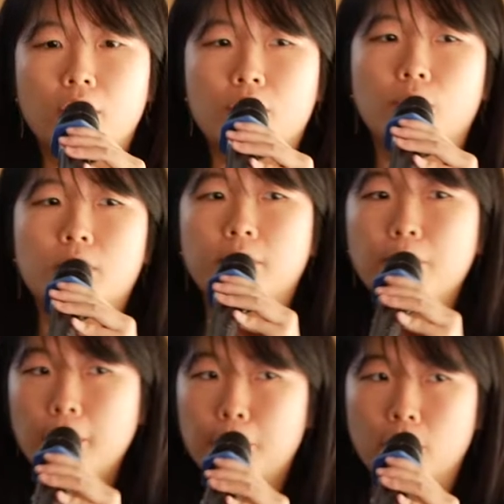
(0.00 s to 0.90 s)
So
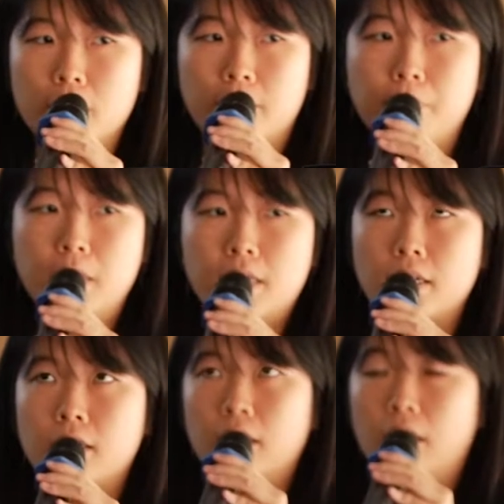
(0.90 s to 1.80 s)
simply put,
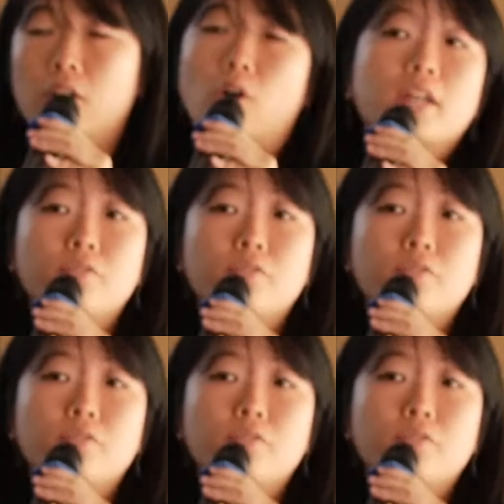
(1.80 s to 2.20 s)
media or